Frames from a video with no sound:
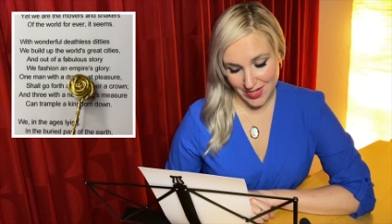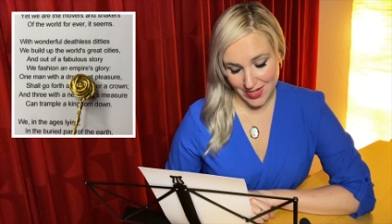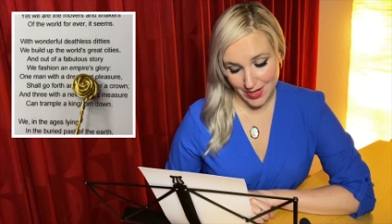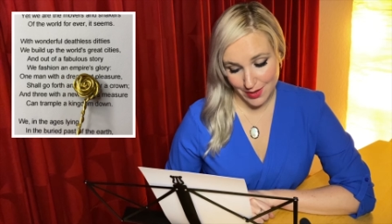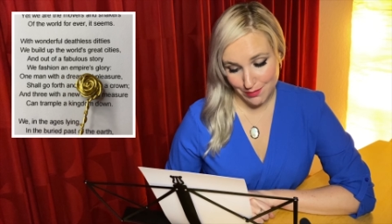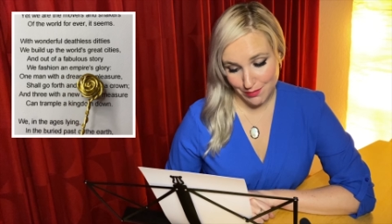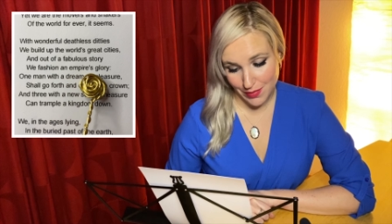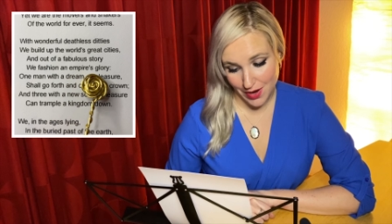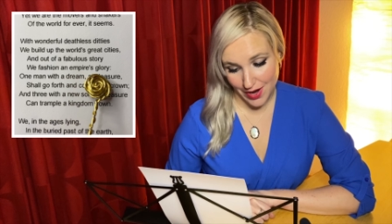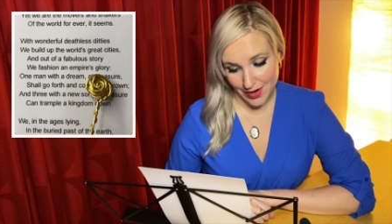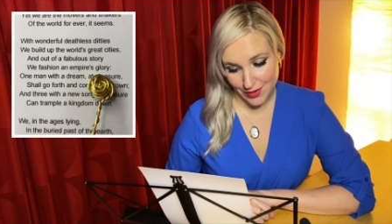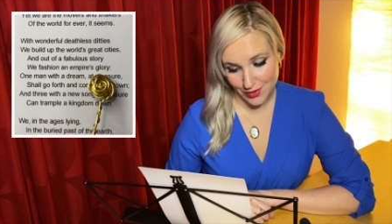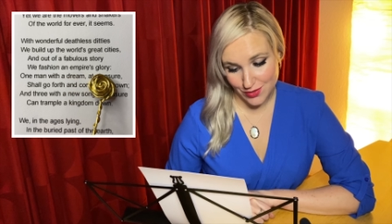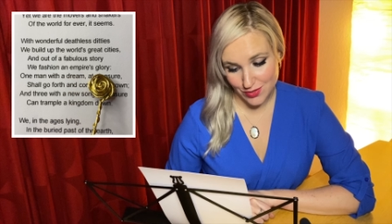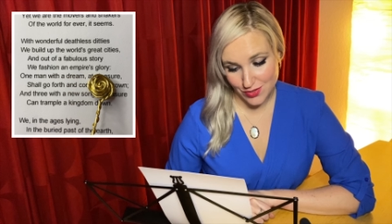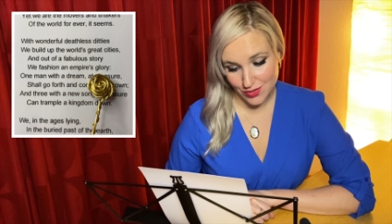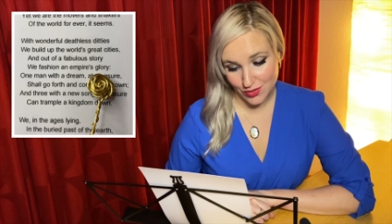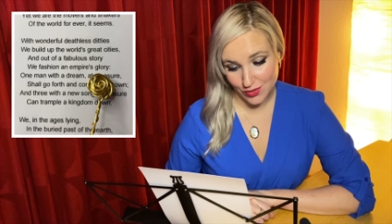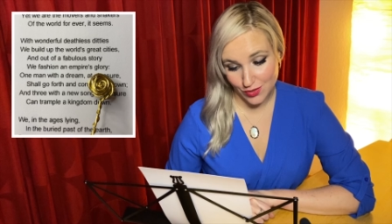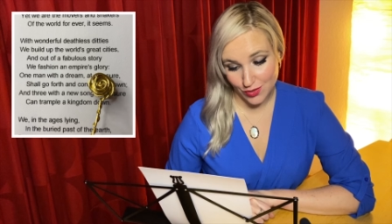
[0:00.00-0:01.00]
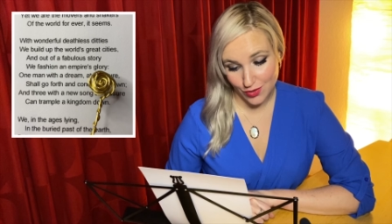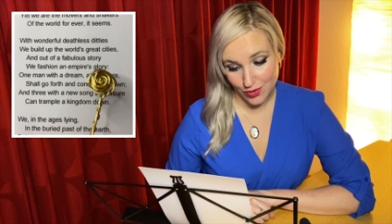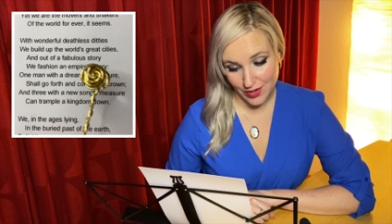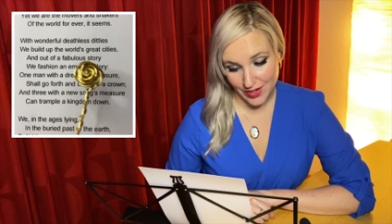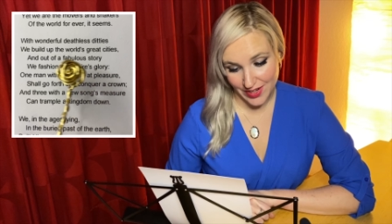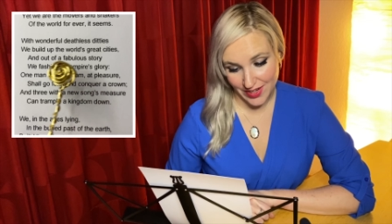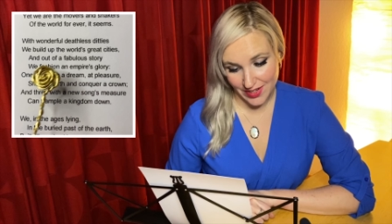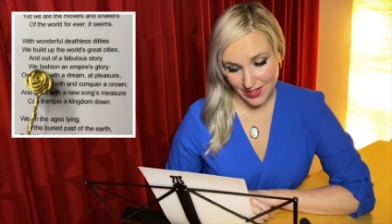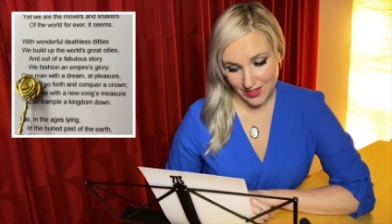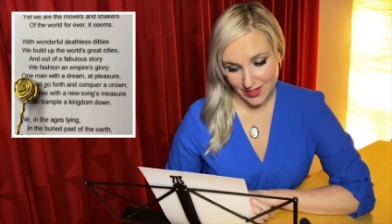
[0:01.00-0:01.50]
an empire's
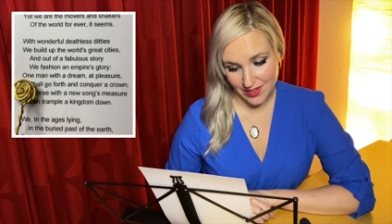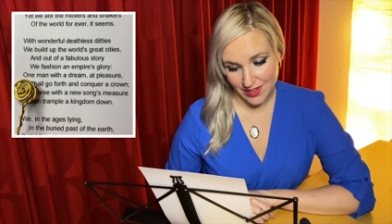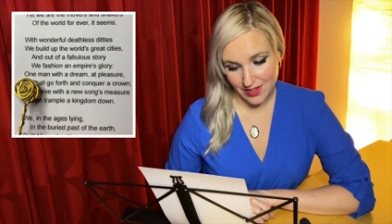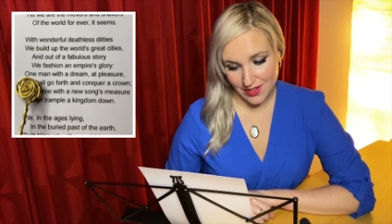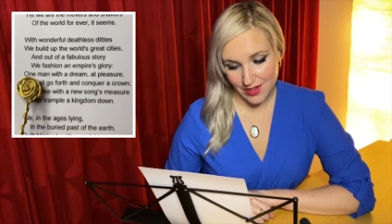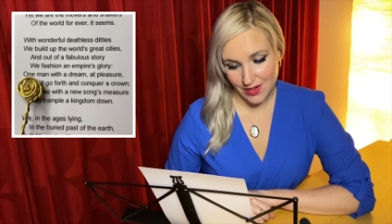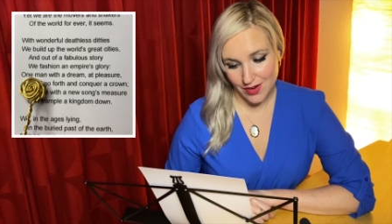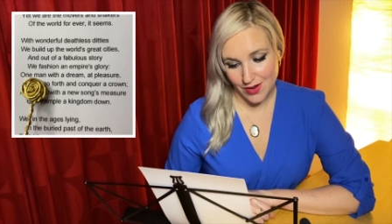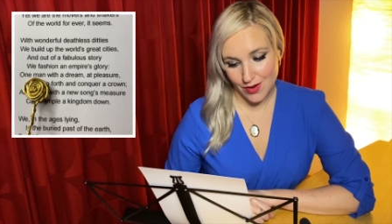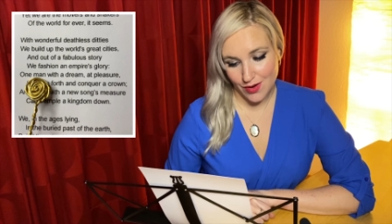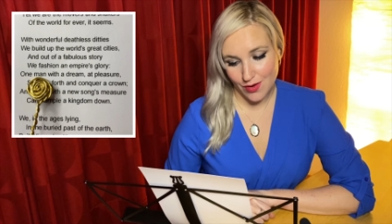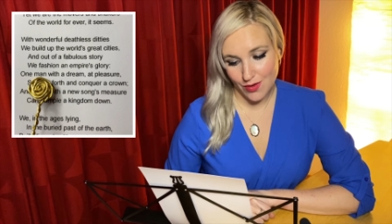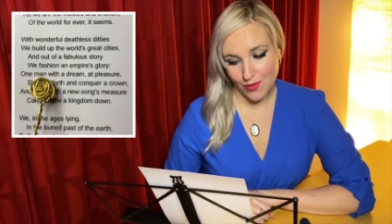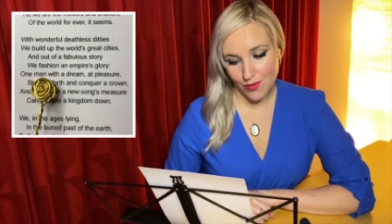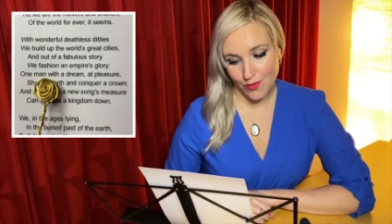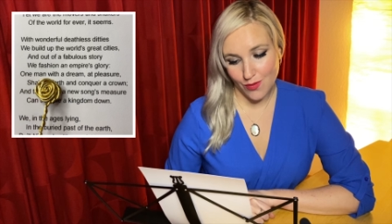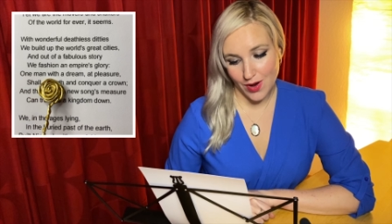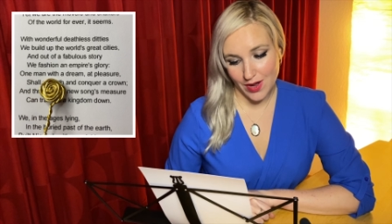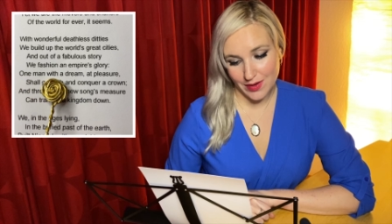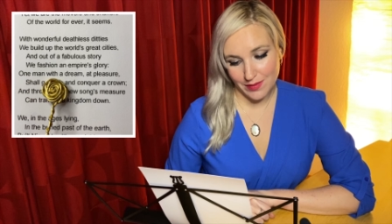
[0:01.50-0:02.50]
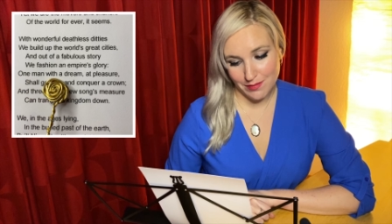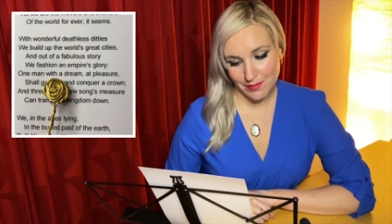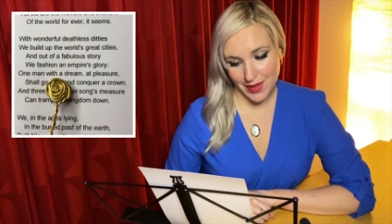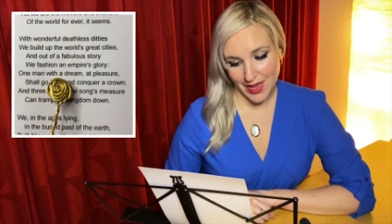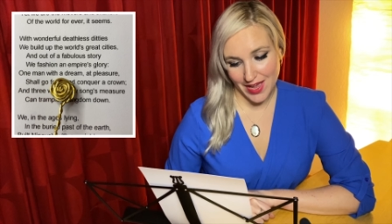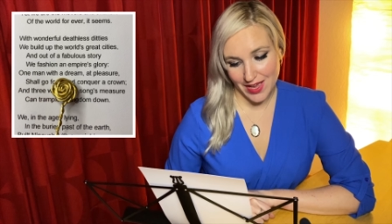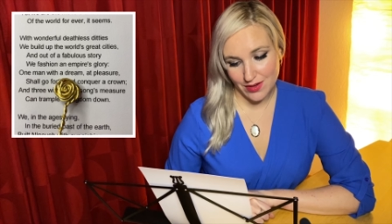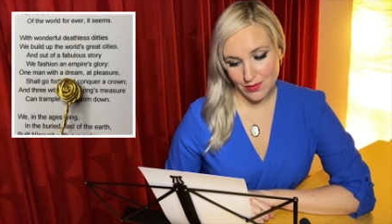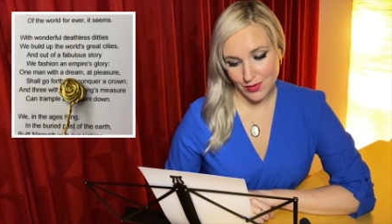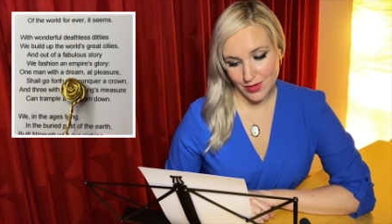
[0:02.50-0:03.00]
glory. One
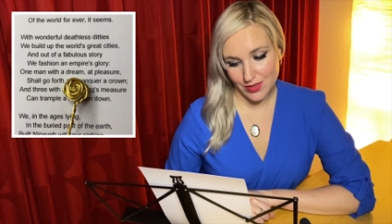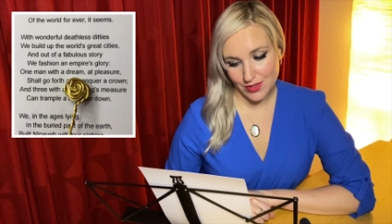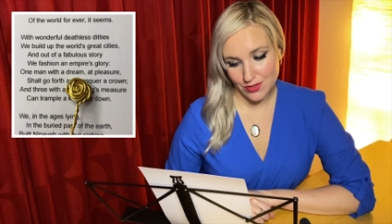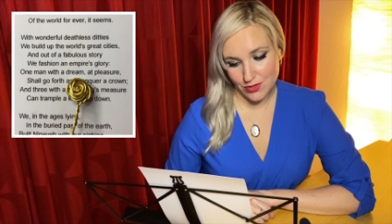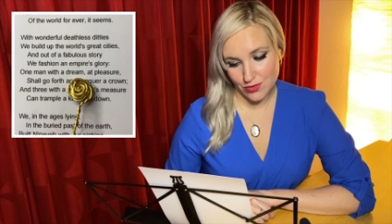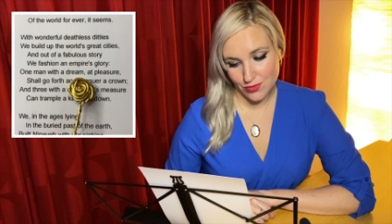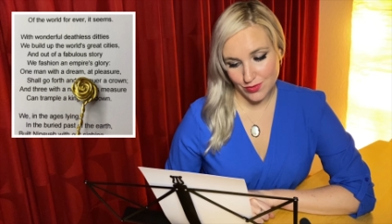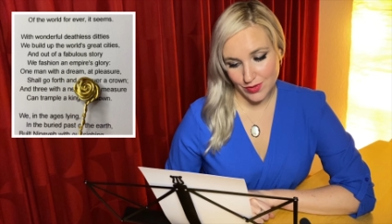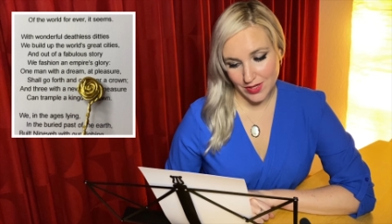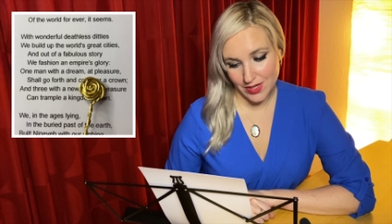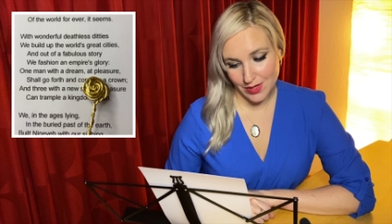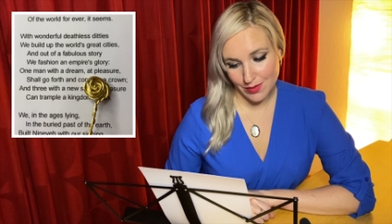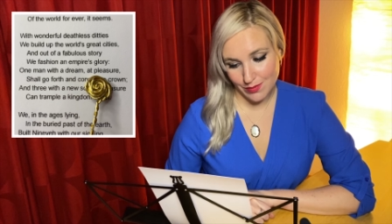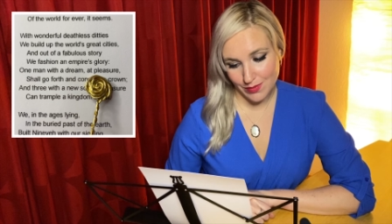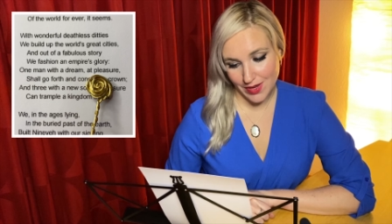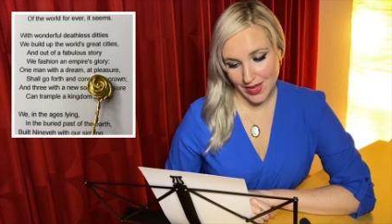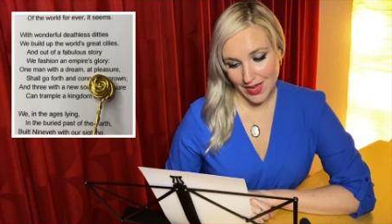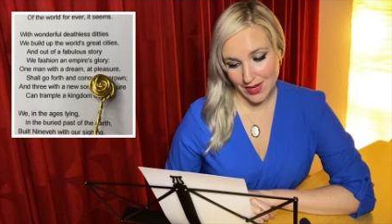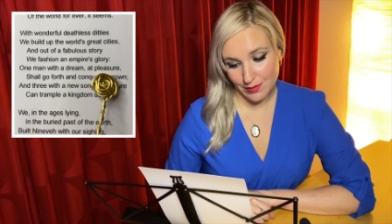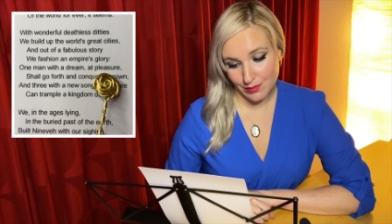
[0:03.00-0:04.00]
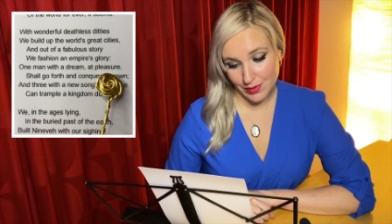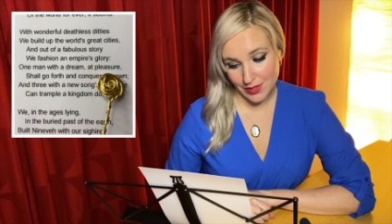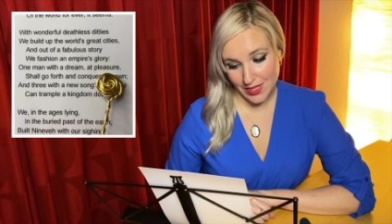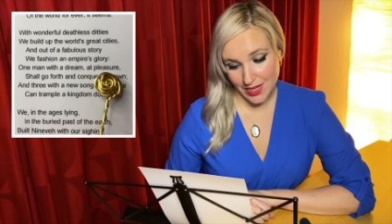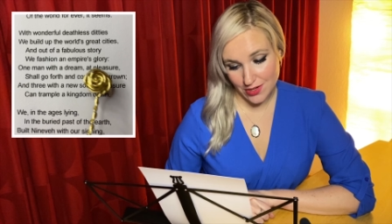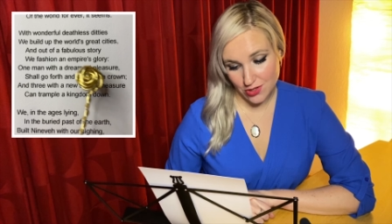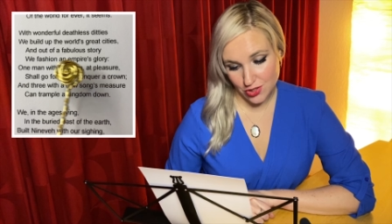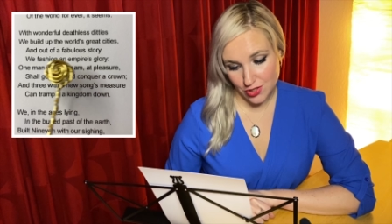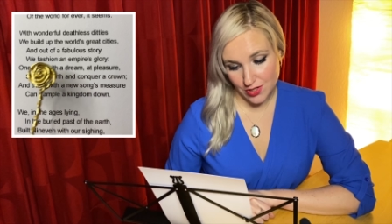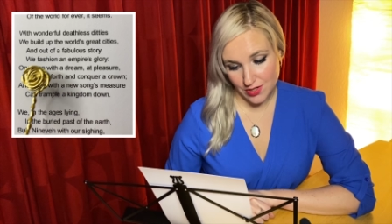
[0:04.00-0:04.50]
man with a dream at
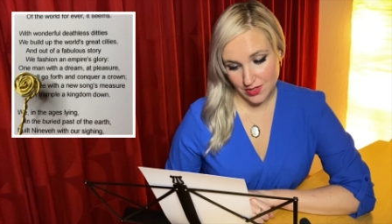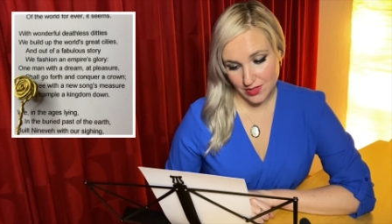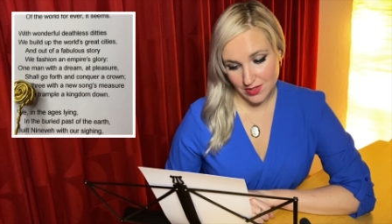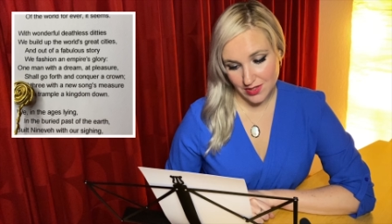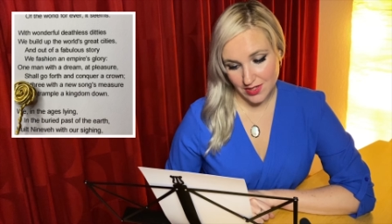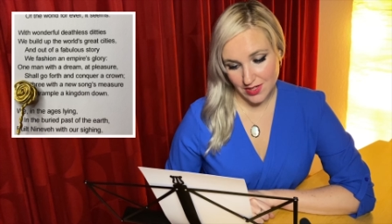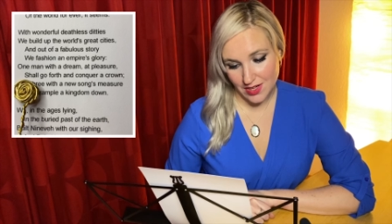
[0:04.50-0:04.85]
pleasure